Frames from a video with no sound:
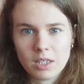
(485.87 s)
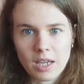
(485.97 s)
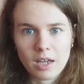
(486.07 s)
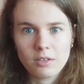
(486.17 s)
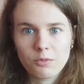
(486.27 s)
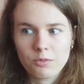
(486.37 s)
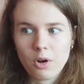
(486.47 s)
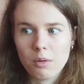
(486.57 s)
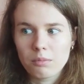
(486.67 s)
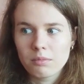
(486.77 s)
get
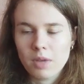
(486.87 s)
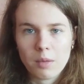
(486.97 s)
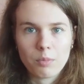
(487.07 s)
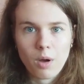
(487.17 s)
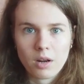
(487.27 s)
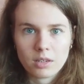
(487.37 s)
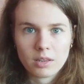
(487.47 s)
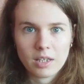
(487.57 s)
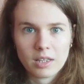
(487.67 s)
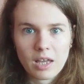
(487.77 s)
from a
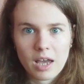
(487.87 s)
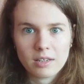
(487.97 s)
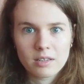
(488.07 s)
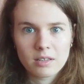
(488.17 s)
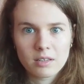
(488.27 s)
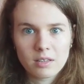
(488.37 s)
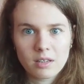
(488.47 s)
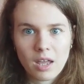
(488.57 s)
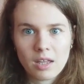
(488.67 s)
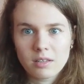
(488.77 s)
product like that?
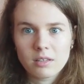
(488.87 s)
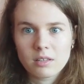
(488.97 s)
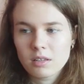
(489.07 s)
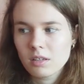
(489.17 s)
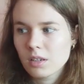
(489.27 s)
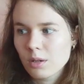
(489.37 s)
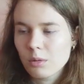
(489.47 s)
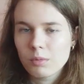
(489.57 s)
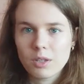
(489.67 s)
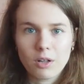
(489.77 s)
And, you
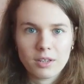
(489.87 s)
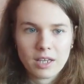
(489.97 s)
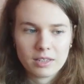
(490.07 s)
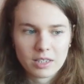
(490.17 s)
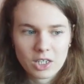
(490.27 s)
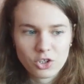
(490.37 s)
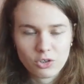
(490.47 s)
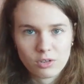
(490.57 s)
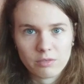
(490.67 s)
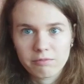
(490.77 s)
know, with all the
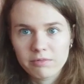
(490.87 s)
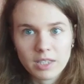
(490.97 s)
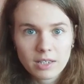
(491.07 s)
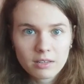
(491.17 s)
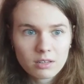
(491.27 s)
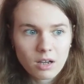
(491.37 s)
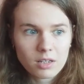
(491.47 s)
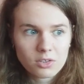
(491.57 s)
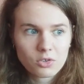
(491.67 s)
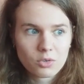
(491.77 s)
allegations of lead
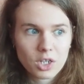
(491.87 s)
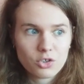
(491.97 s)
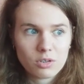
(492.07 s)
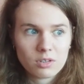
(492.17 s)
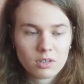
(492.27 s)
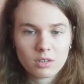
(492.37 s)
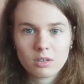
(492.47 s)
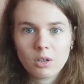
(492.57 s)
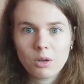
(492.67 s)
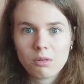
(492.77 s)
concentrations in
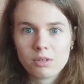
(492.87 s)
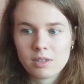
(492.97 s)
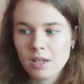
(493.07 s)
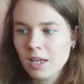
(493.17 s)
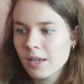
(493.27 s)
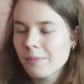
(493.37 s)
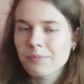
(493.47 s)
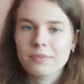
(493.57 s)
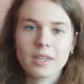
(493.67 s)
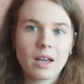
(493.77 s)
clothes,
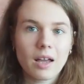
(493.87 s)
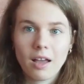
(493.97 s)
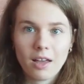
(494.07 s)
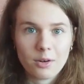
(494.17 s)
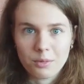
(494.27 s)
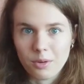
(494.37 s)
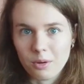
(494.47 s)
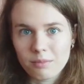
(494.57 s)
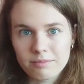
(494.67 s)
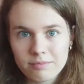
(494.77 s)
I don't
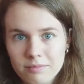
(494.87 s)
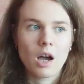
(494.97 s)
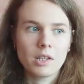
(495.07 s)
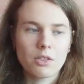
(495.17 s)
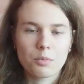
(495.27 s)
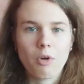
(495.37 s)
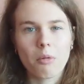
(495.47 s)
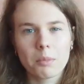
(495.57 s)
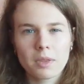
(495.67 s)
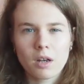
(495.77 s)
know. Another
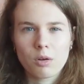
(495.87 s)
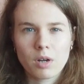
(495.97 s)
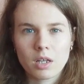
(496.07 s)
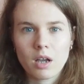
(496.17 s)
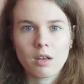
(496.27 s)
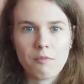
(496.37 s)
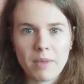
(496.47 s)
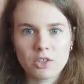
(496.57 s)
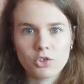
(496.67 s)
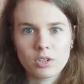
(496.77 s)
problem that I already kind of
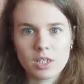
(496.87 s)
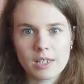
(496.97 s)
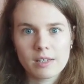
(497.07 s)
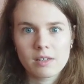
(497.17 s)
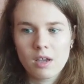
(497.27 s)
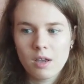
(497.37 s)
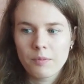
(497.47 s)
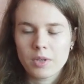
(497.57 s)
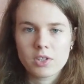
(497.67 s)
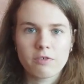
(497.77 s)
mentioned is
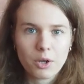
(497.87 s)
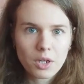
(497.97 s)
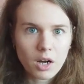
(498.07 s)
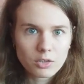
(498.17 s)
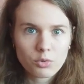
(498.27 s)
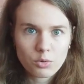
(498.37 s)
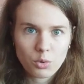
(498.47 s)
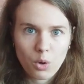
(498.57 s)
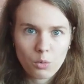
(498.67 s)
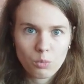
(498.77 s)
it's very hard to
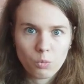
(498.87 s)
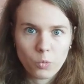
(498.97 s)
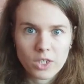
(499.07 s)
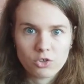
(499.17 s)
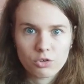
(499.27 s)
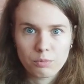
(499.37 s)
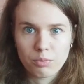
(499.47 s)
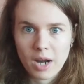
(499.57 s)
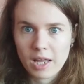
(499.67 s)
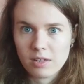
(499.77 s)
know which
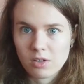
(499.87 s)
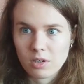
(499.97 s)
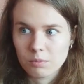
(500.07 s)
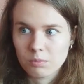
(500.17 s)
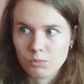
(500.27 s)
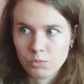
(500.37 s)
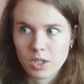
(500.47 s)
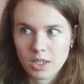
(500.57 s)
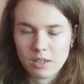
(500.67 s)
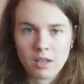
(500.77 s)
brands are
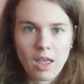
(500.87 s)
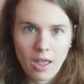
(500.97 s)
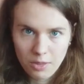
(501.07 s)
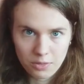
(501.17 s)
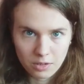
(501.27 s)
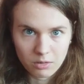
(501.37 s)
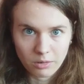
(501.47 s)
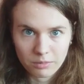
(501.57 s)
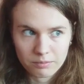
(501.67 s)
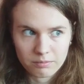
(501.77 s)
really
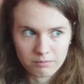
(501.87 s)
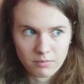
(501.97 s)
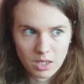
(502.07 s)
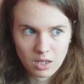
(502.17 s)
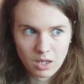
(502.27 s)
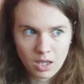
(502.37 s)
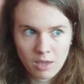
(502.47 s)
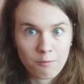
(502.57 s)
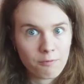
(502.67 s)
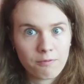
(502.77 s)
ethical,
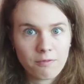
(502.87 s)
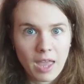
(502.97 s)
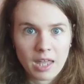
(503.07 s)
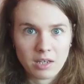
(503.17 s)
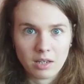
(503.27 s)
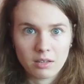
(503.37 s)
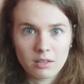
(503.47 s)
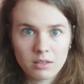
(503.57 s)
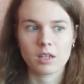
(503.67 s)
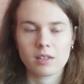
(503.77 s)
if any
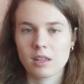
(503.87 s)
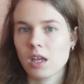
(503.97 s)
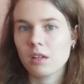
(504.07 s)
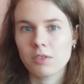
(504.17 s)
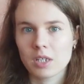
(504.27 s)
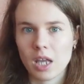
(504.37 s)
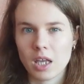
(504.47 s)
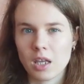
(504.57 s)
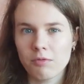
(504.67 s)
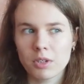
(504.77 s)
because at the end of the day,
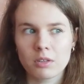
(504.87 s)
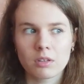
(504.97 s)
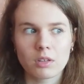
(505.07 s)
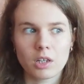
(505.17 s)
even